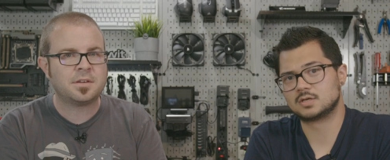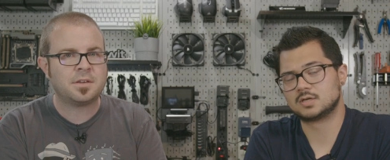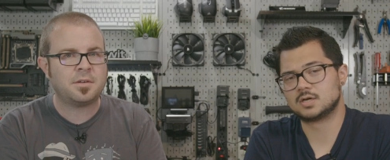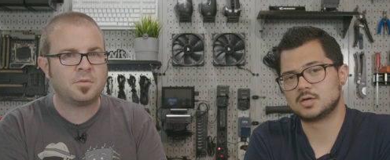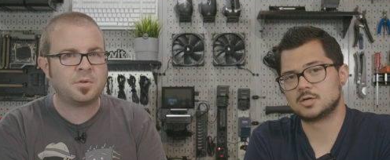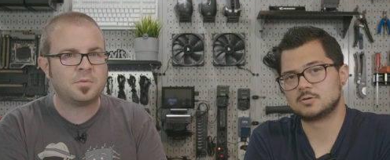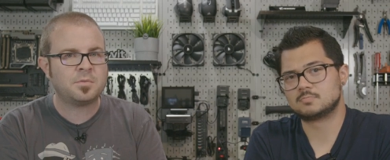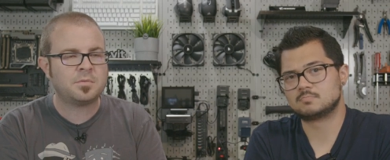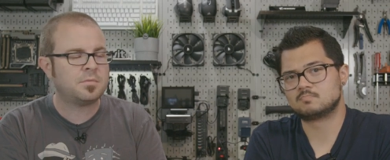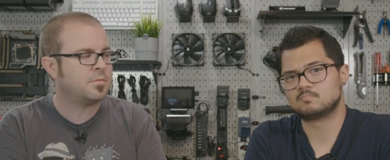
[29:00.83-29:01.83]
Speaker 1: like
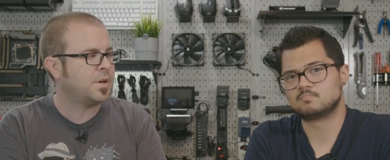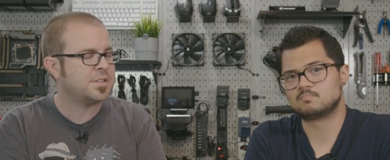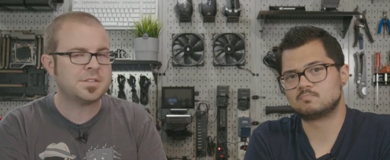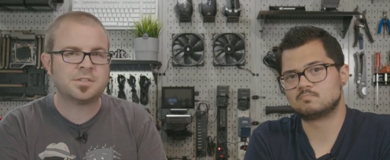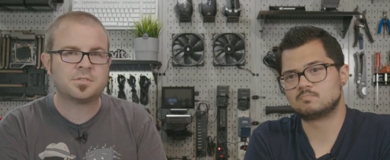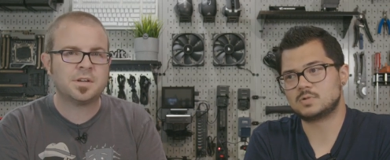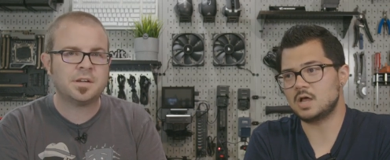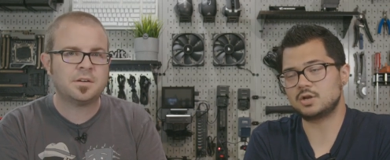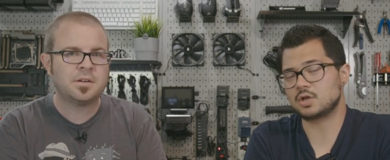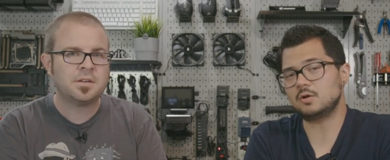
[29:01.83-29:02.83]
everyone watching this right
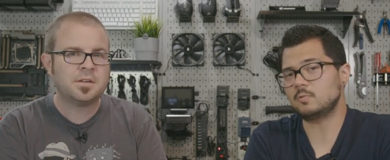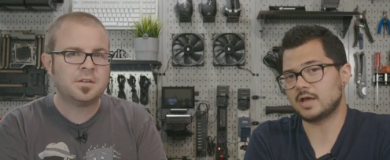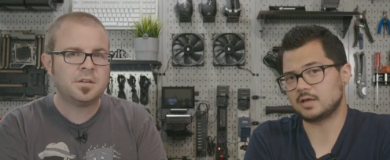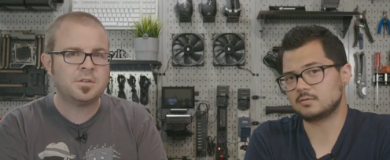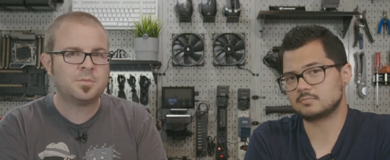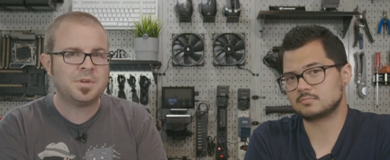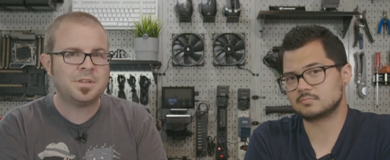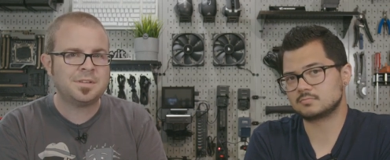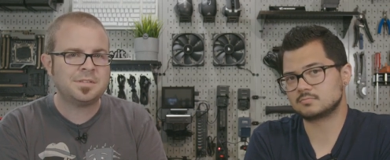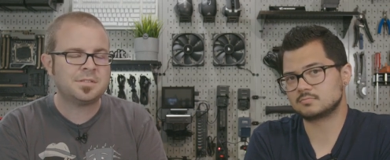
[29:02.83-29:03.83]
Not now. in a good way. You're
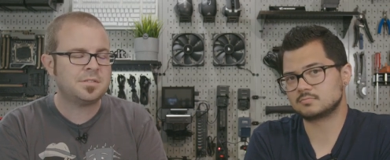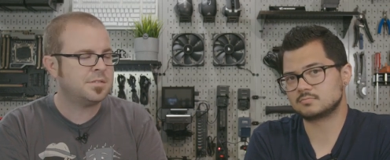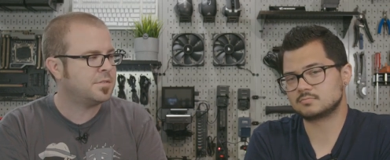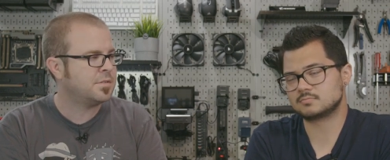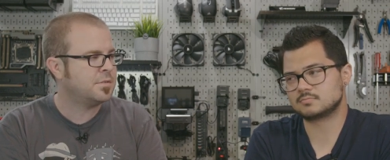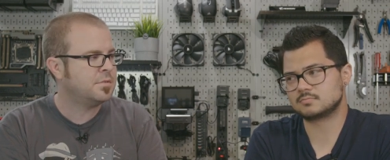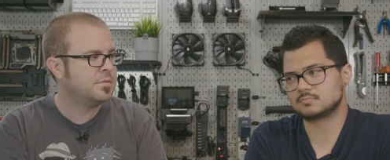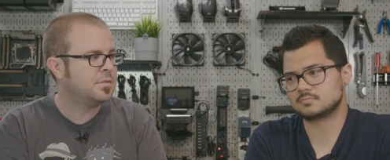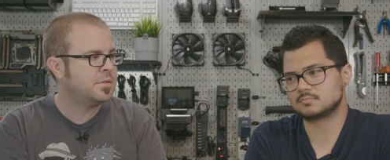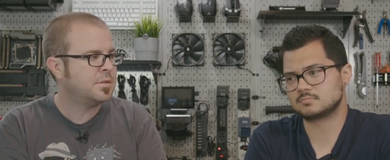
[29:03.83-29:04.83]
being listened to,
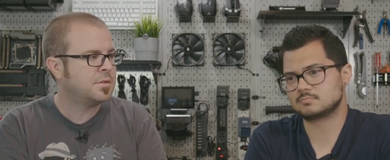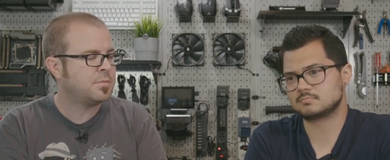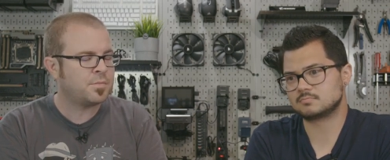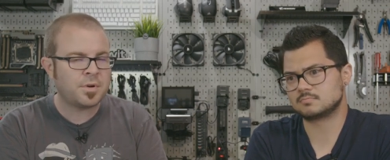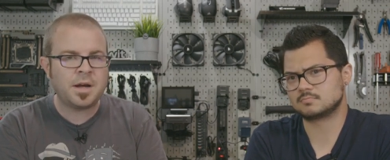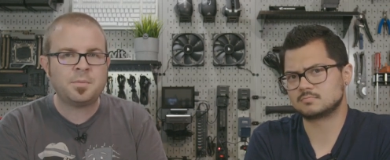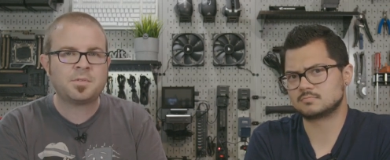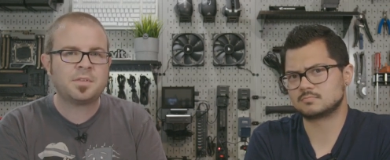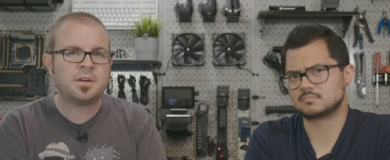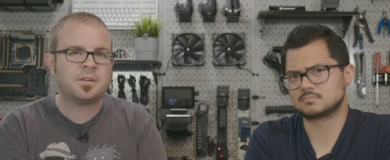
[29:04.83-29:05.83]
perhaps
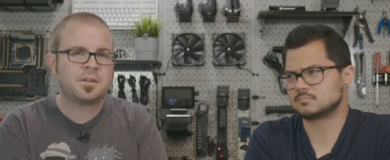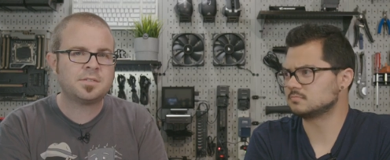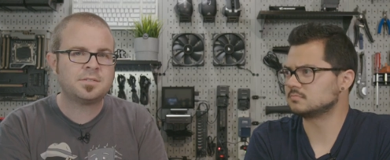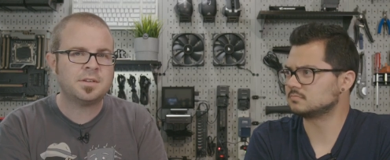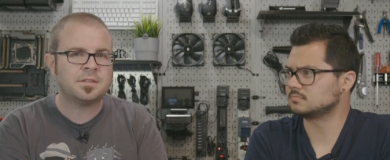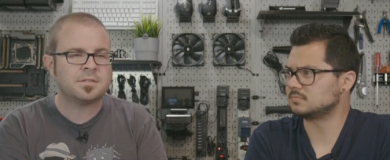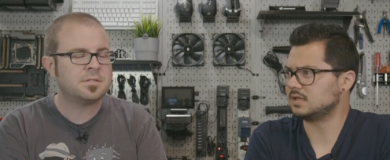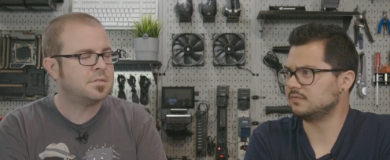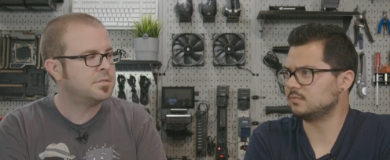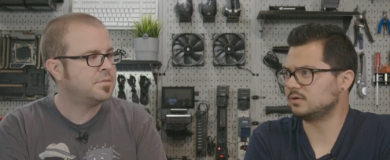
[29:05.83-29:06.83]
without your consent.
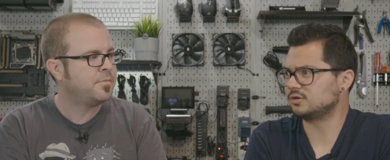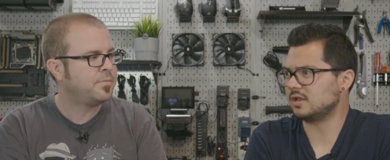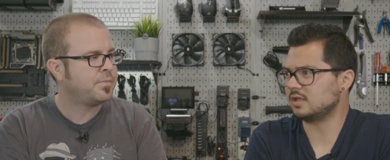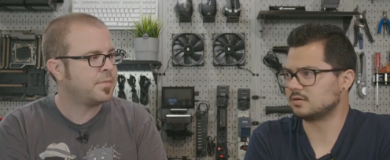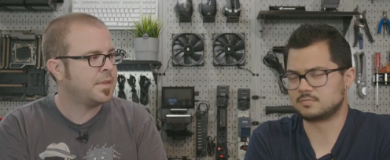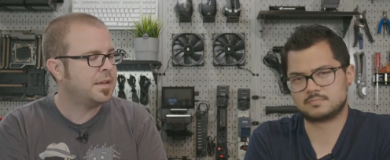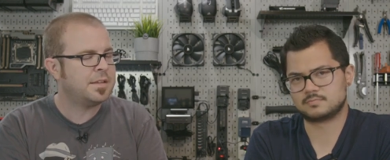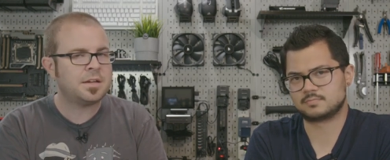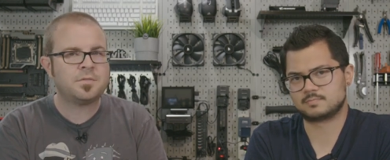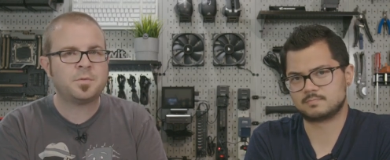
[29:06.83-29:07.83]
Even when you're naked. And
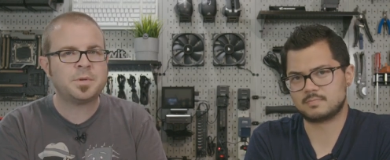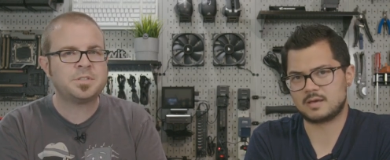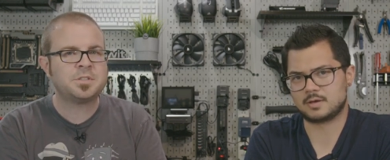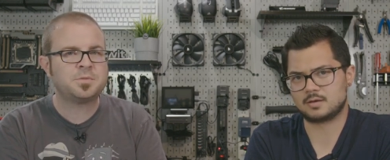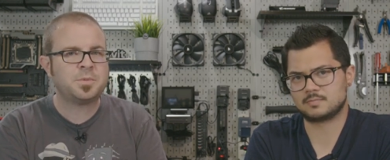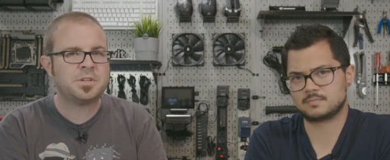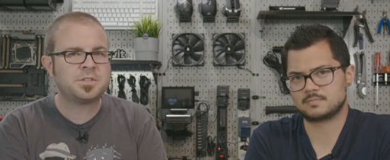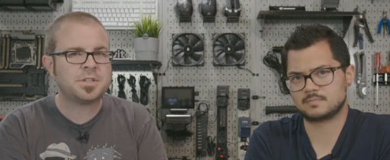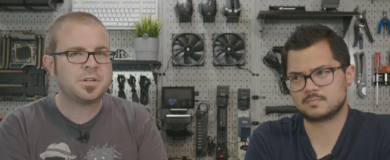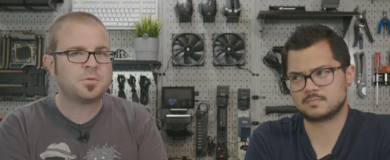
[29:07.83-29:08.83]
that information Maybe. is being
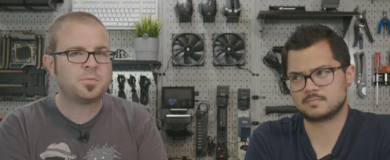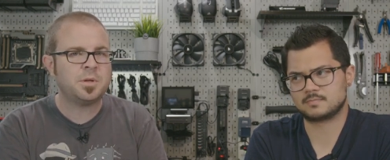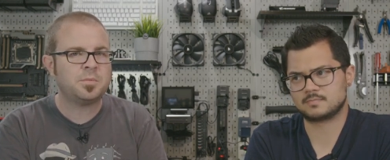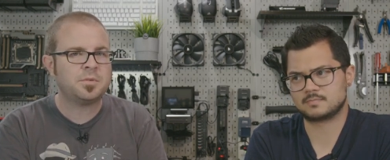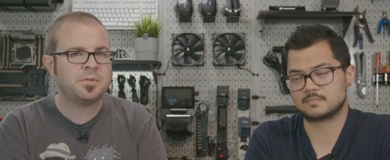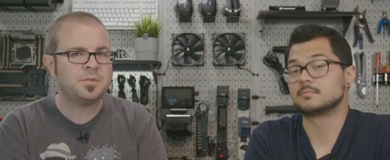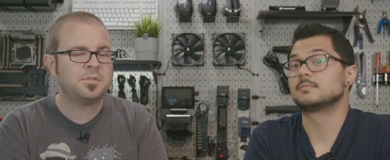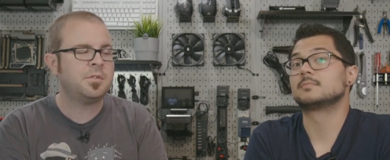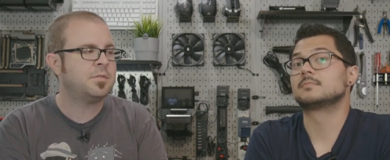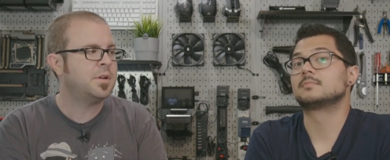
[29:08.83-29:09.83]
shared with people who you
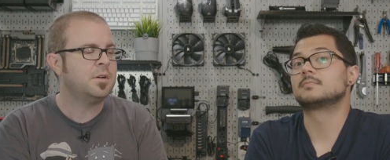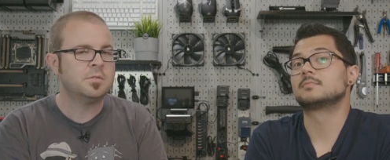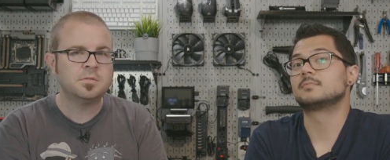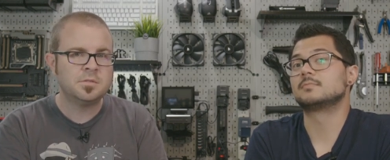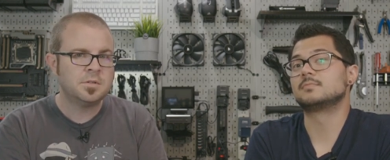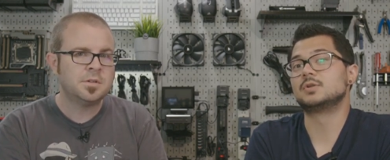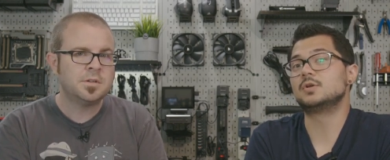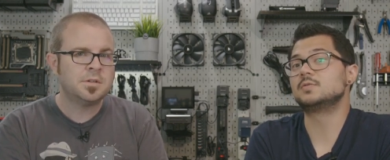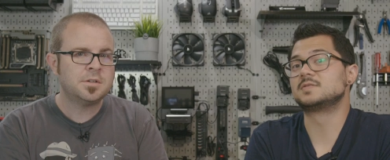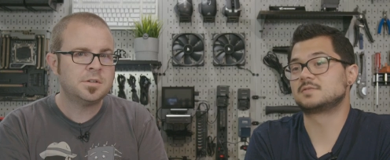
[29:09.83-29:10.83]
don't know.
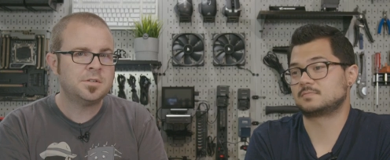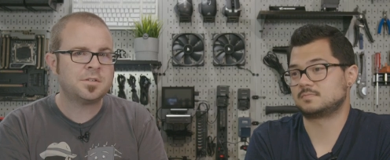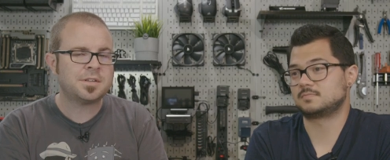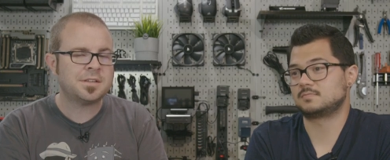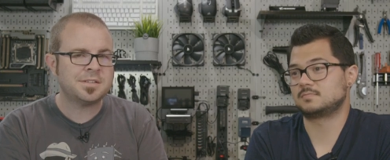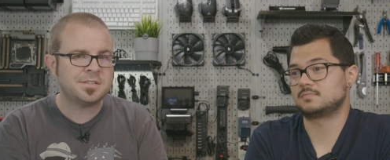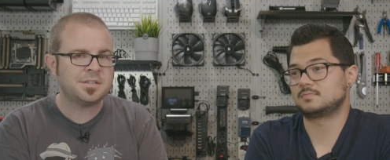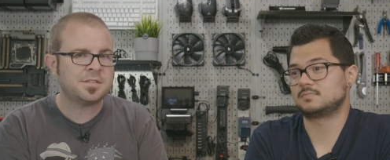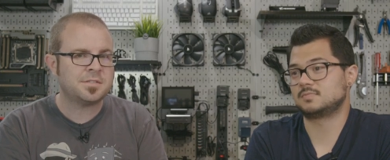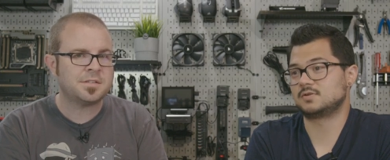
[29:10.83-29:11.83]
Nudes. Who are then
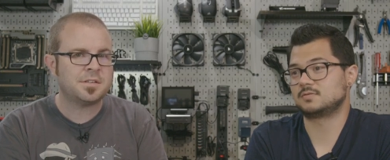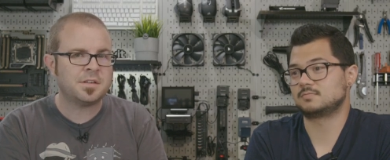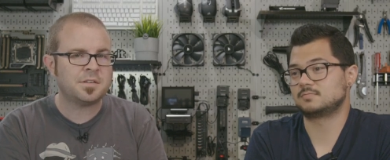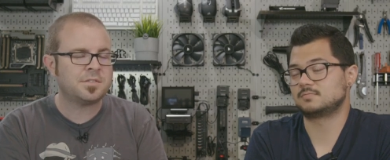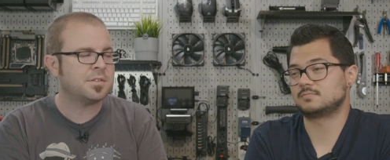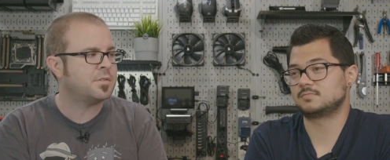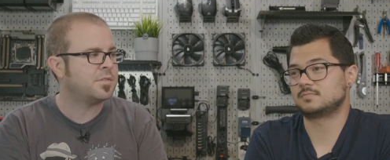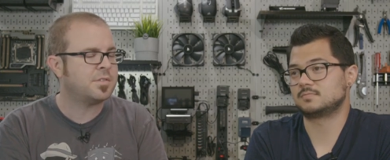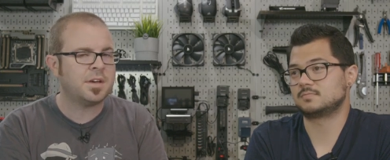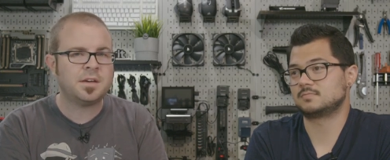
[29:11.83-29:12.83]
listening to yeah. the things that you were
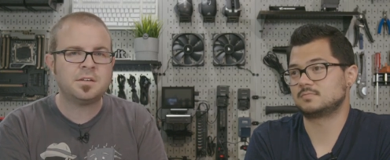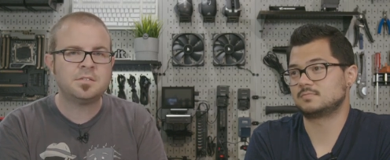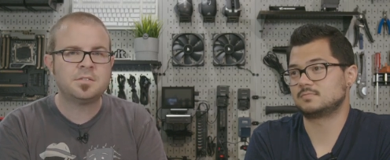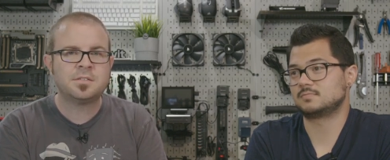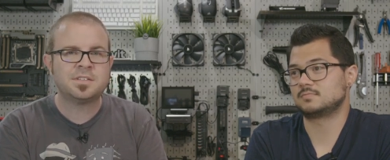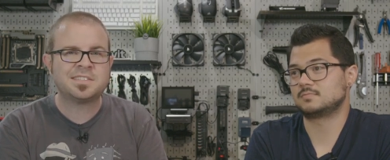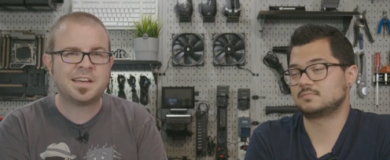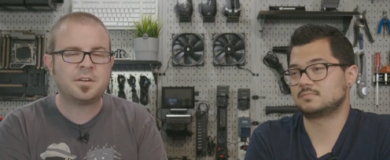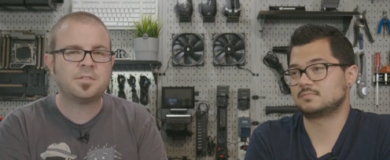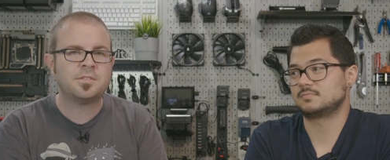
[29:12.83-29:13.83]
saying, the
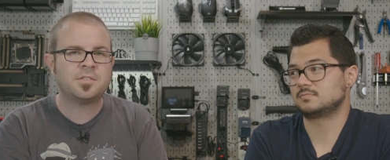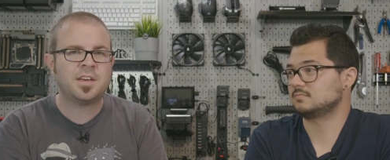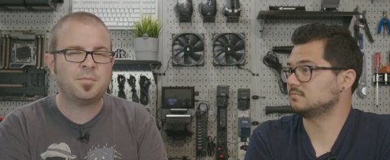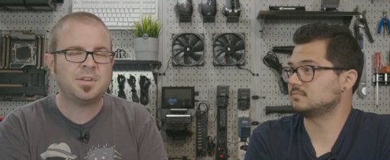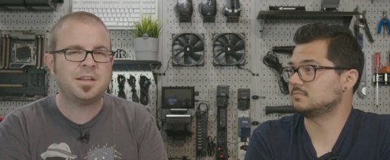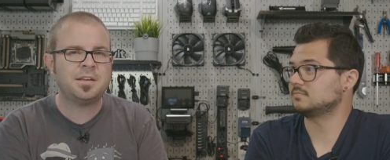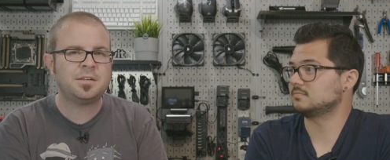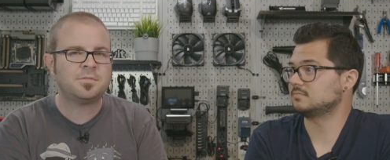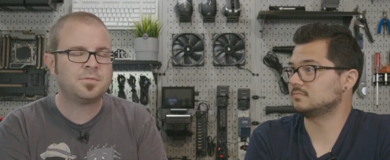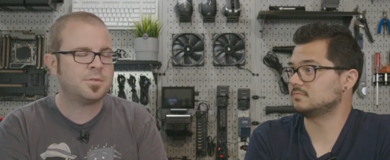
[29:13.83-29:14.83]
sounds
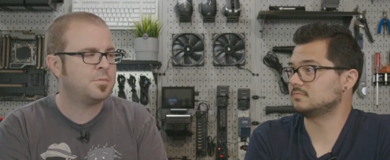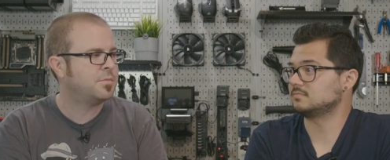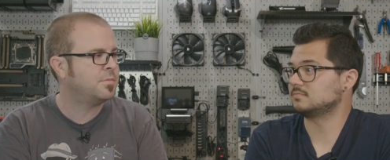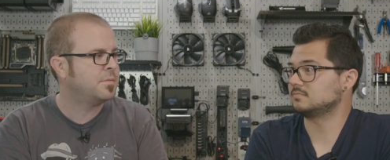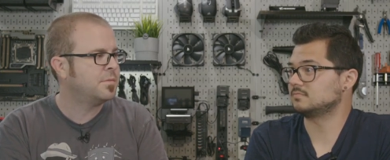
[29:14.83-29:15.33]
emanating from